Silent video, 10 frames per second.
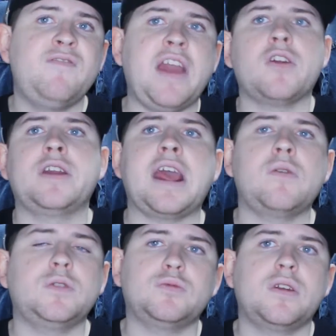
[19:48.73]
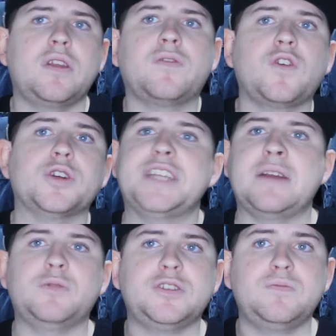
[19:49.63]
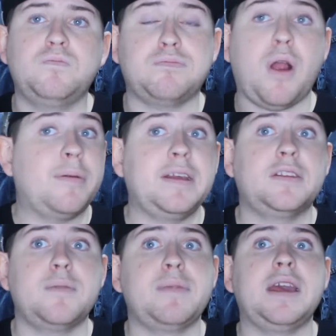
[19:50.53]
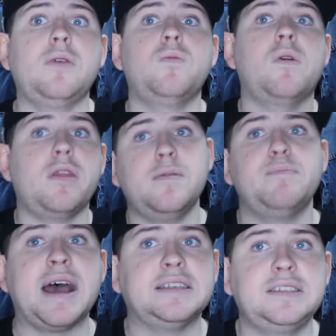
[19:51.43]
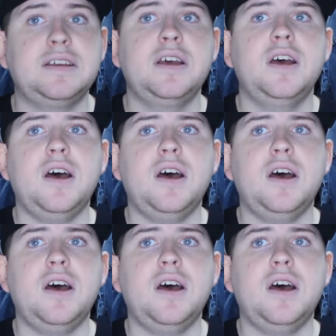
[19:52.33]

Vader Down was one of their first, and it was probably, to me, one of the best